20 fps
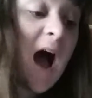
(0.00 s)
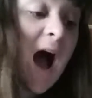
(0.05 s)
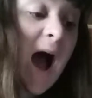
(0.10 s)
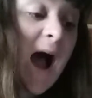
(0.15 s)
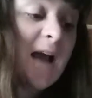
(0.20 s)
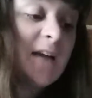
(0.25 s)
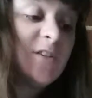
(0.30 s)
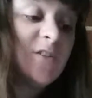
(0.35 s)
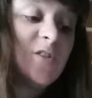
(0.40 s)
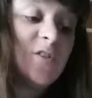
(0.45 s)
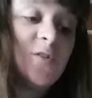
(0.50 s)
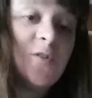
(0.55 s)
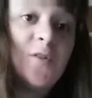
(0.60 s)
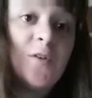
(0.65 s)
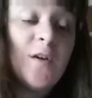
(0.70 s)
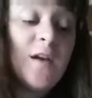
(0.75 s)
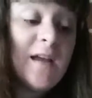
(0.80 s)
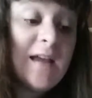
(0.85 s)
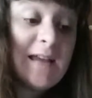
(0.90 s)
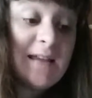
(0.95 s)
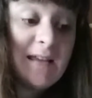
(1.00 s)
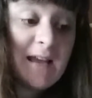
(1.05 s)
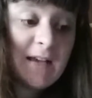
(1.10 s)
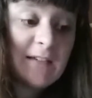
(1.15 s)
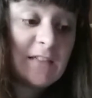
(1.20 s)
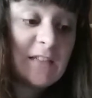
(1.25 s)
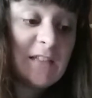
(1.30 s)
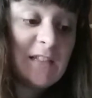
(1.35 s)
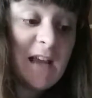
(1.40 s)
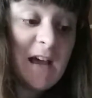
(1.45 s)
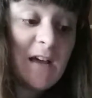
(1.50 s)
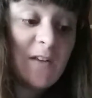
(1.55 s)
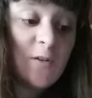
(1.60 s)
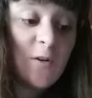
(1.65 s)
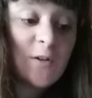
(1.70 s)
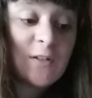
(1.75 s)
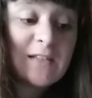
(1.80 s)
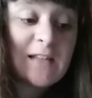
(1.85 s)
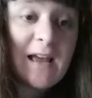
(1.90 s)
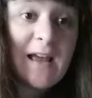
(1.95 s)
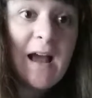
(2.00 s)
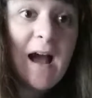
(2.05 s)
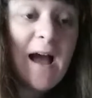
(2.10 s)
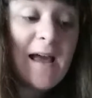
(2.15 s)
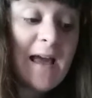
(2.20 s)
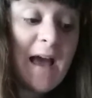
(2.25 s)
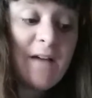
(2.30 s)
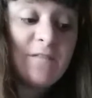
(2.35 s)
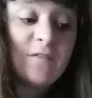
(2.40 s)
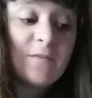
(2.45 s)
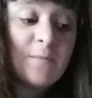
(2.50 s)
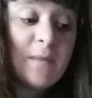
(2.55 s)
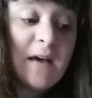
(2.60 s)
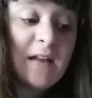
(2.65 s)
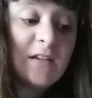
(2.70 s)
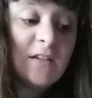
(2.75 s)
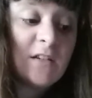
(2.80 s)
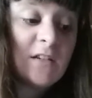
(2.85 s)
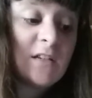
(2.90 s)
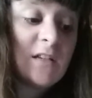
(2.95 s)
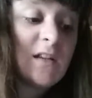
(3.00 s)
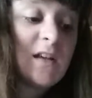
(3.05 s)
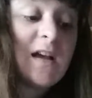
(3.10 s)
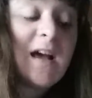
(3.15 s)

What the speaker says: I do, yet dare not say I ever meant.